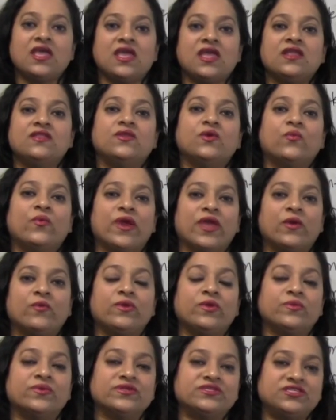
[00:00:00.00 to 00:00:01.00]
in the way
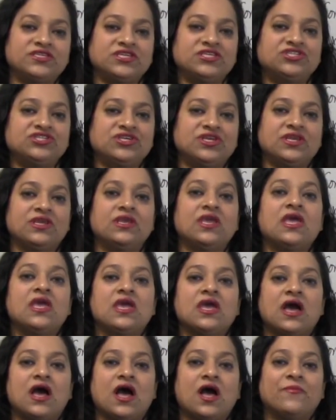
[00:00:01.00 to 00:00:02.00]
we were teaching
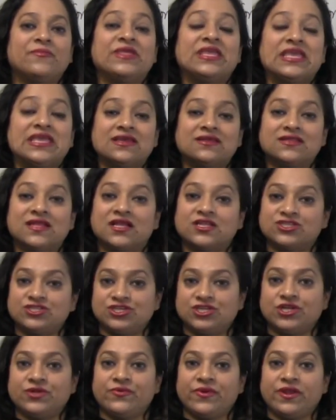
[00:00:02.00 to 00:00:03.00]
ELL
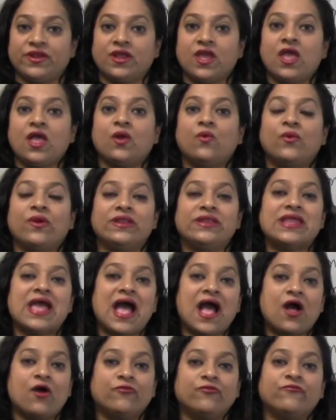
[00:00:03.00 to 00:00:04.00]
children, where
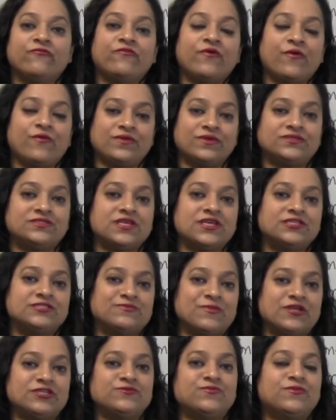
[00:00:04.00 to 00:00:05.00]
now the focus is
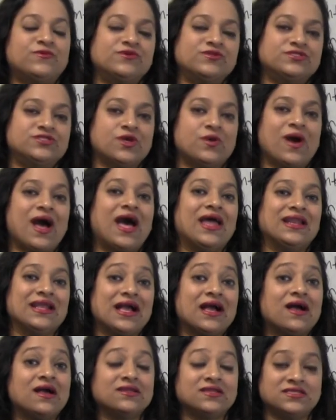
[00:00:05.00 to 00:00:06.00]
much more so on
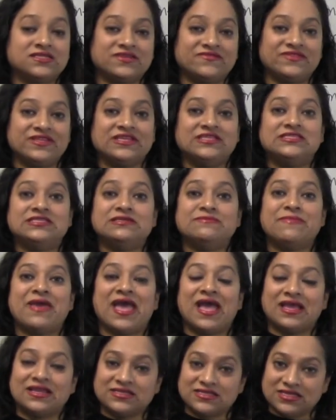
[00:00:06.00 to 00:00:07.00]
cognitively
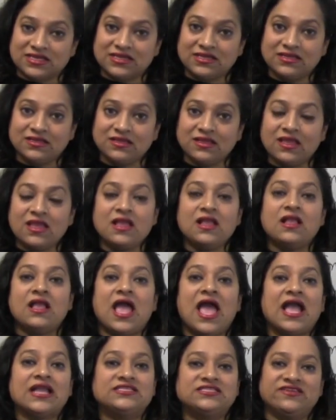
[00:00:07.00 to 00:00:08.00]
demanding
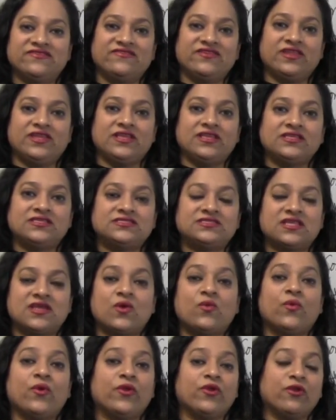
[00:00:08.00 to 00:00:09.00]
activities,
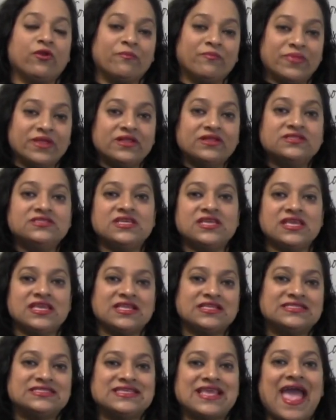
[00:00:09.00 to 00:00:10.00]
where you're building
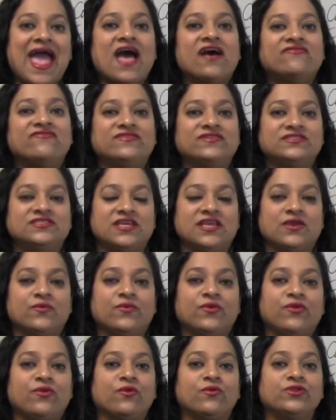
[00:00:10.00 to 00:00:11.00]
in scaffolding,
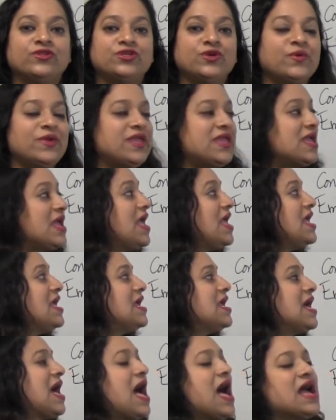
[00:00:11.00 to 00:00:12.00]
where you're doing
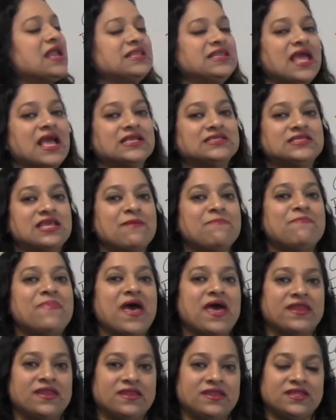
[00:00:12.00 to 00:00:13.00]
context
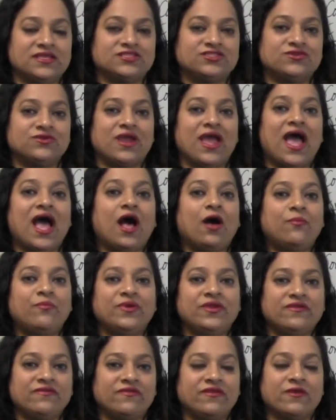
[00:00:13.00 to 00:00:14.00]
embeddedness, you're
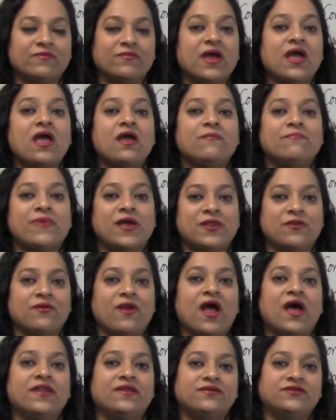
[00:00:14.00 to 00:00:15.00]
helping them better
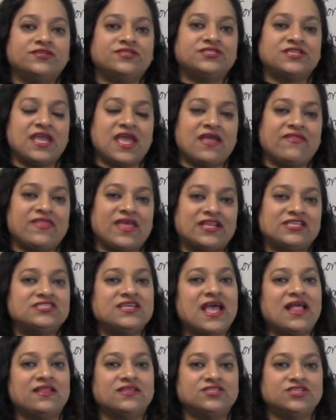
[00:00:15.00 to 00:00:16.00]
understand that
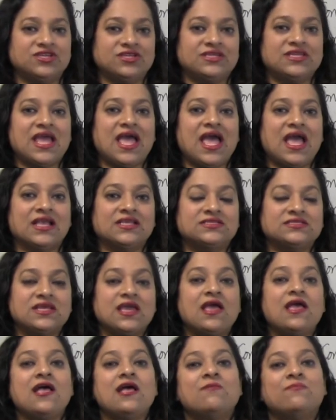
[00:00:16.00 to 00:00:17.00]
challenging text,
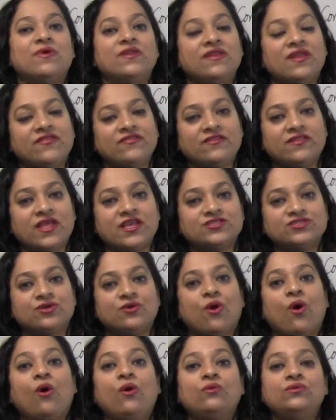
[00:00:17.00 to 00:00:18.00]
but nonetheless
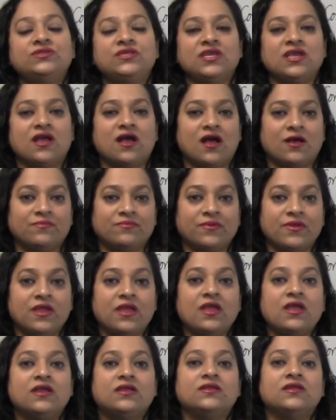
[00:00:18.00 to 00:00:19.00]
you're holding up
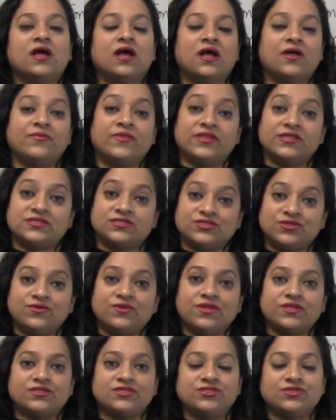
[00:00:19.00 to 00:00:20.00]
the
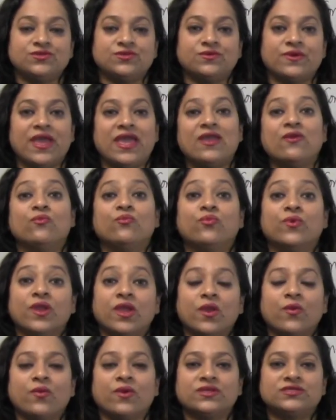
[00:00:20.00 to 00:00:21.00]
students to a
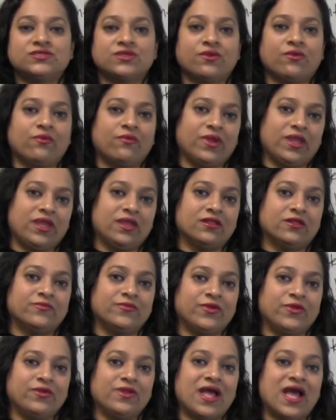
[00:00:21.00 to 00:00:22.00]
rigorous
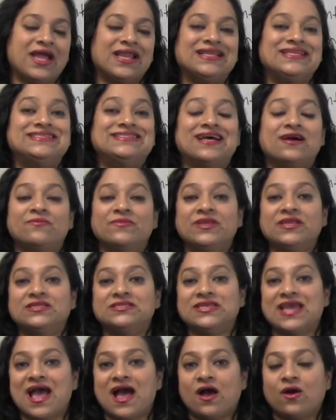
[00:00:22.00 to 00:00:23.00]
curriculum. You're not dumbing
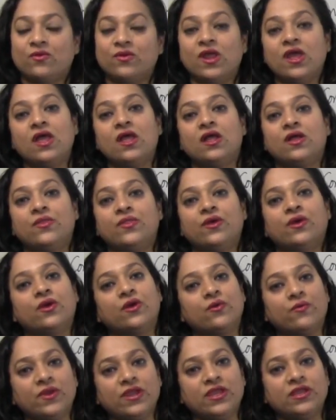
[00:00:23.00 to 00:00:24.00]
down the
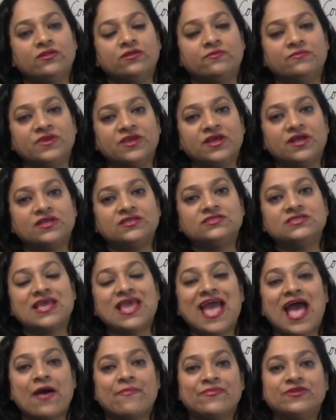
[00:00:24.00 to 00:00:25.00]
curriculum because they
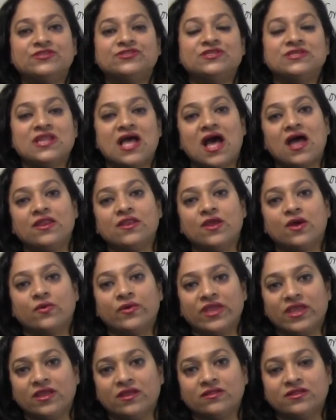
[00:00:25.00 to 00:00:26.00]
happen to not
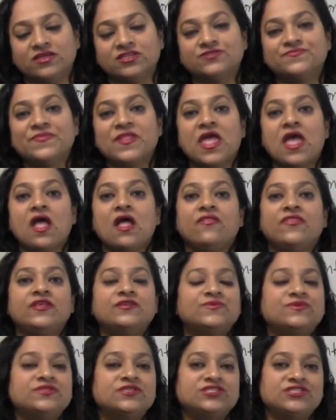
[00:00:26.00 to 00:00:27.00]
know English.
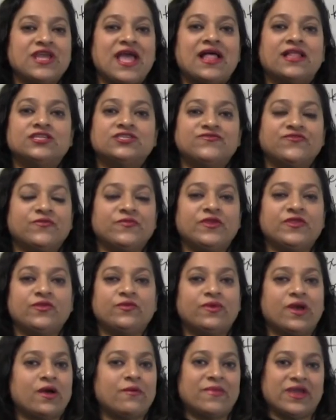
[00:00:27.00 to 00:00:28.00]
This was a challenge for me
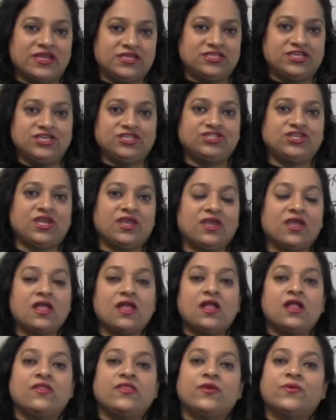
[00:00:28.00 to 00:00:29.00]
throughout my teaching.
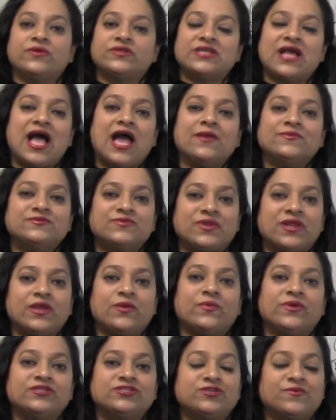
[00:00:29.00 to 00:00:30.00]
There were times when
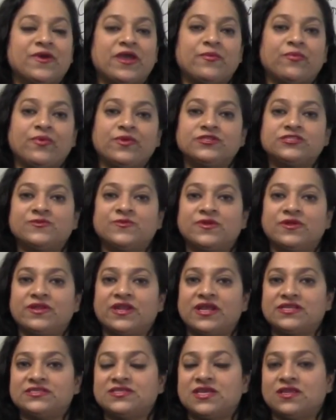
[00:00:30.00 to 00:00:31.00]
I went to my principal
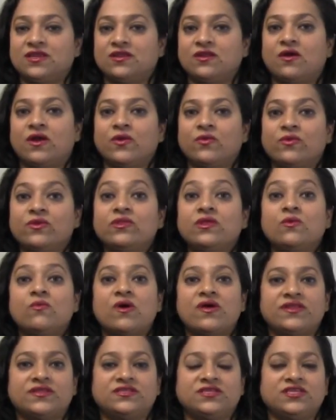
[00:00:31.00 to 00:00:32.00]
and I said, I really
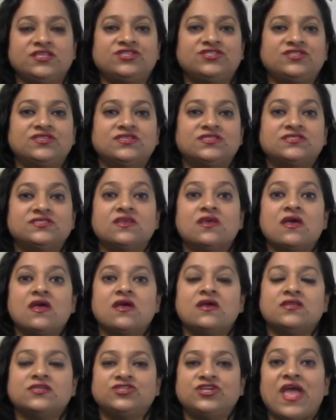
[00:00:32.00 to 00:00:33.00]
want to teach this
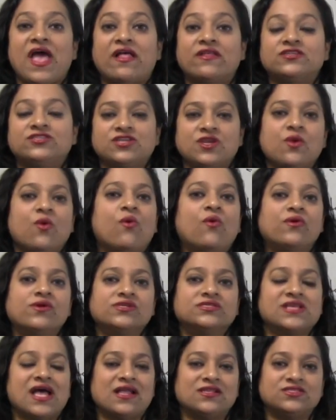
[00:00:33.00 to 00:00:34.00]
challenging
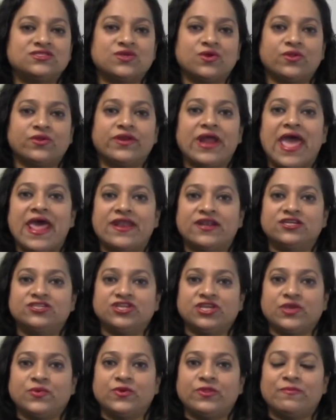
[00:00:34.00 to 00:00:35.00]
course on solar
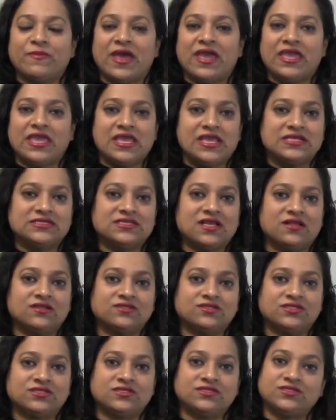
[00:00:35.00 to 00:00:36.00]
energy with my
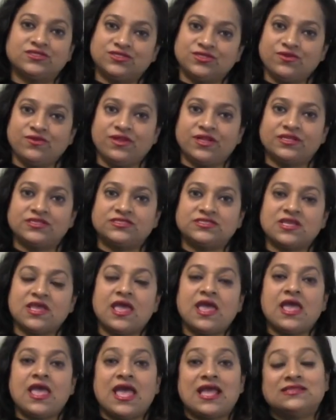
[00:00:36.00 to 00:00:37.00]
ESL students.
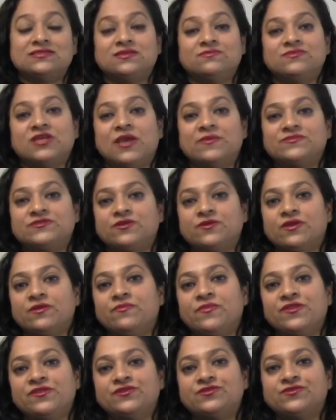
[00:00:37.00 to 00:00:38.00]
And sometimes the
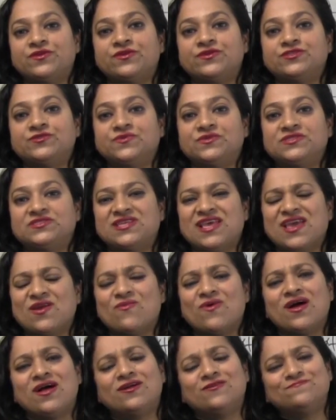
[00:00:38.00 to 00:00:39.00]
administrators would say,
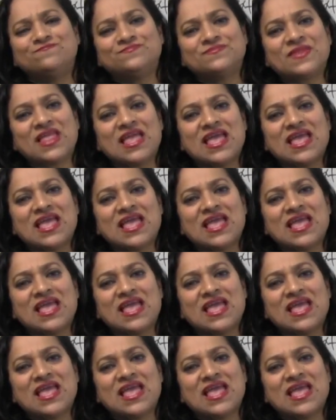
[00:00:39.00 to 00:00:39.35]
well,